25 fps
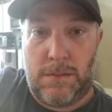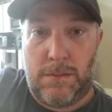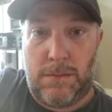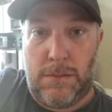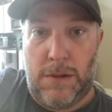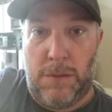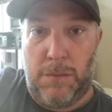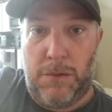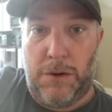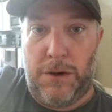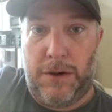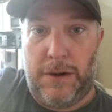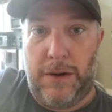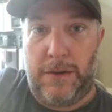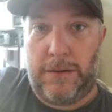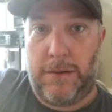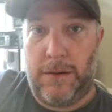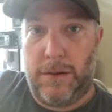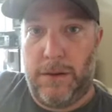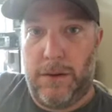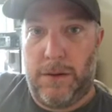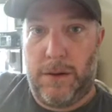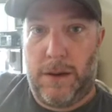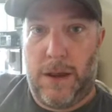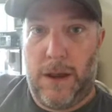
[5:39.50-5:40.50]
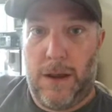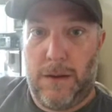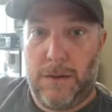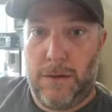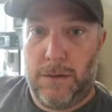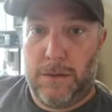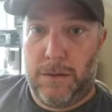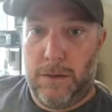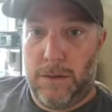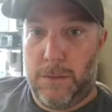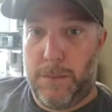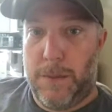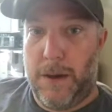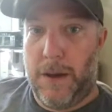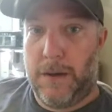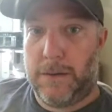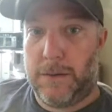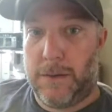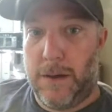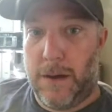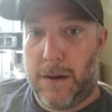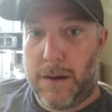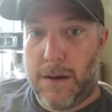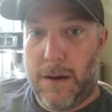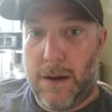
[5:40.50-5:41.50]
Remember, you guys can go to
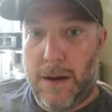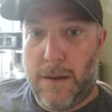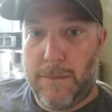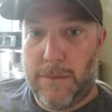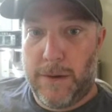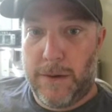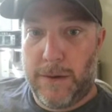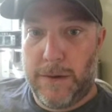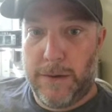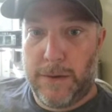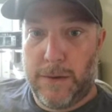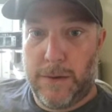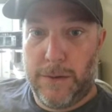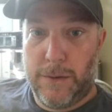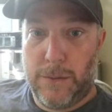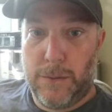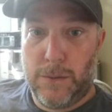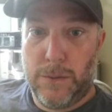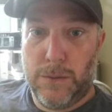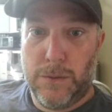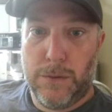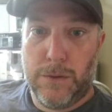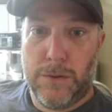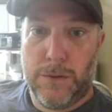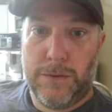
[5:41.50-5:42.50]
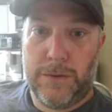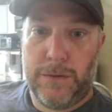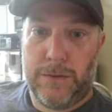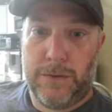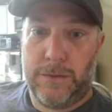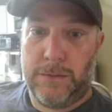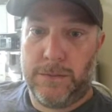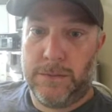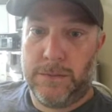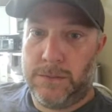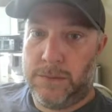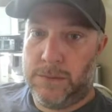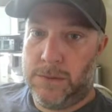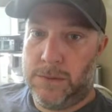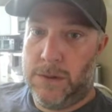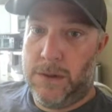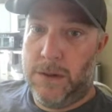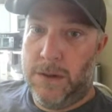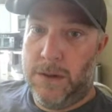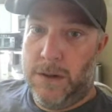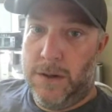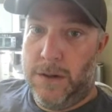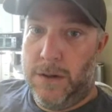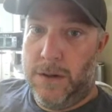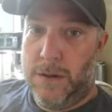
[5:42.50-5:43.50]
kansasyouthbass.com and click on the rules.
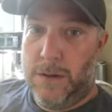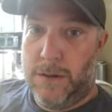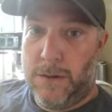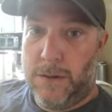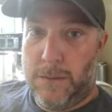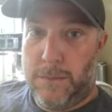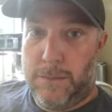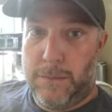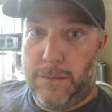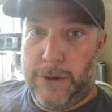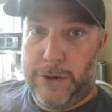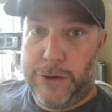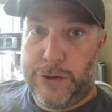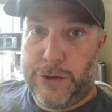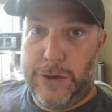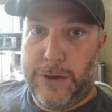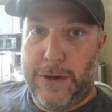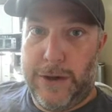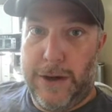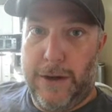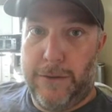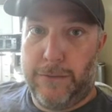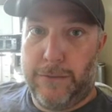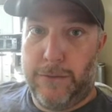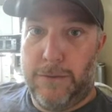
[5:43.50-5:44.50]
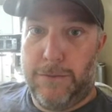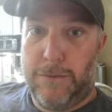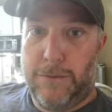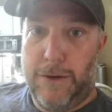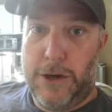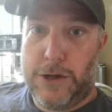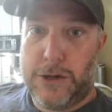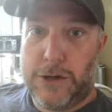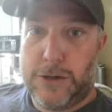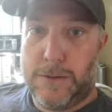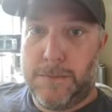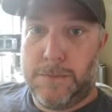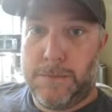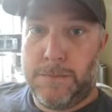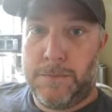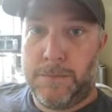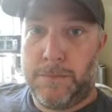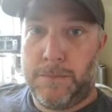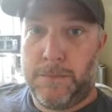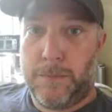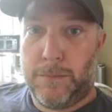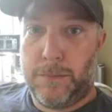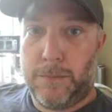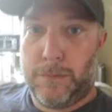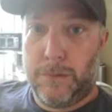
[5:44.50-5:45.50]
Make sure you guys refresh them.
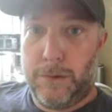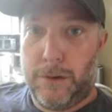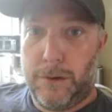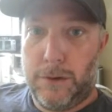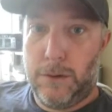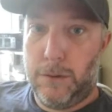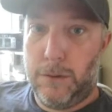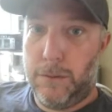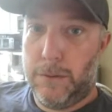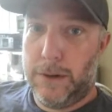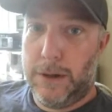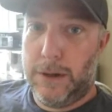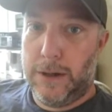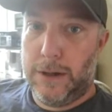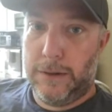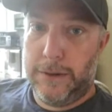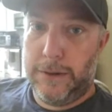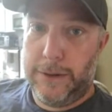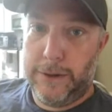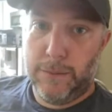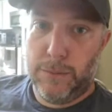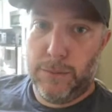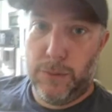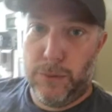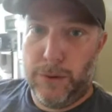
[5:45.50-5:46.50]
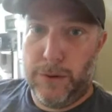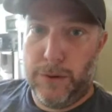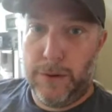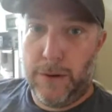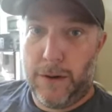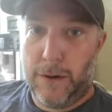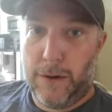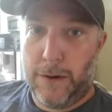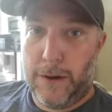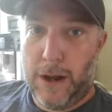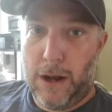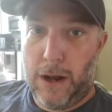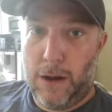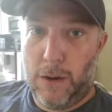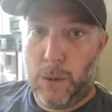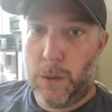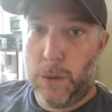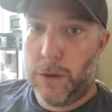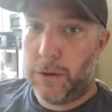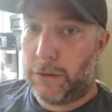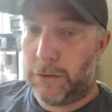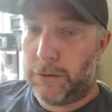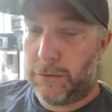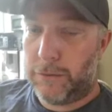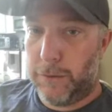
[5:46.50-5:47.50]
New leaderboard on how it
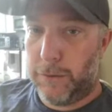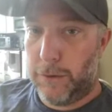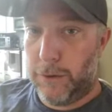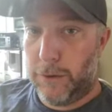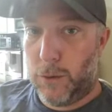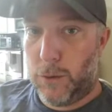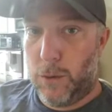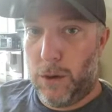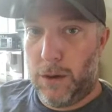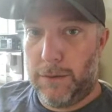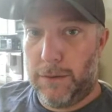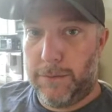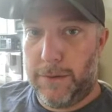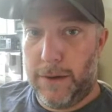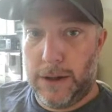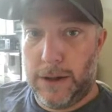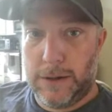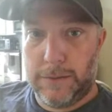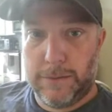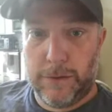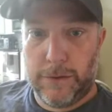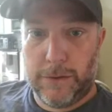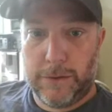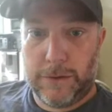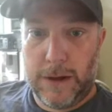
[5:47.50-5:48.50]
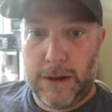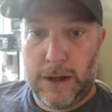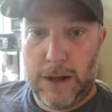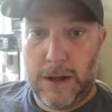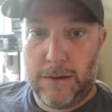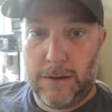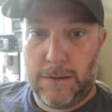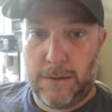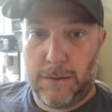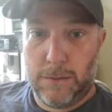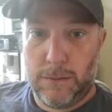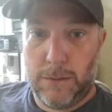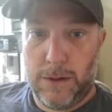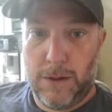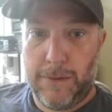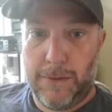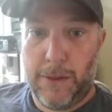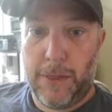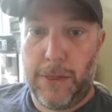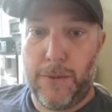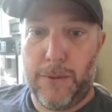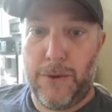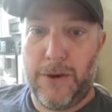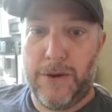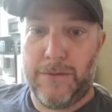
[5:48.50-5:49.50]
works for qualifying for state, since we have
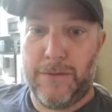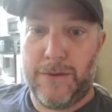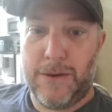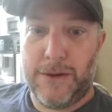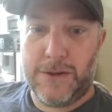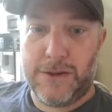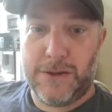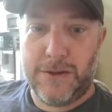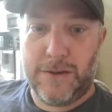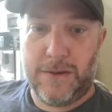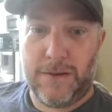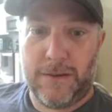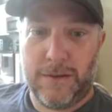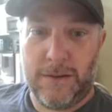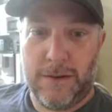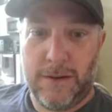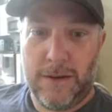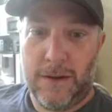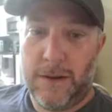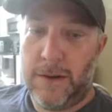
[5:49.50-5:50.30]
the 3 divisions.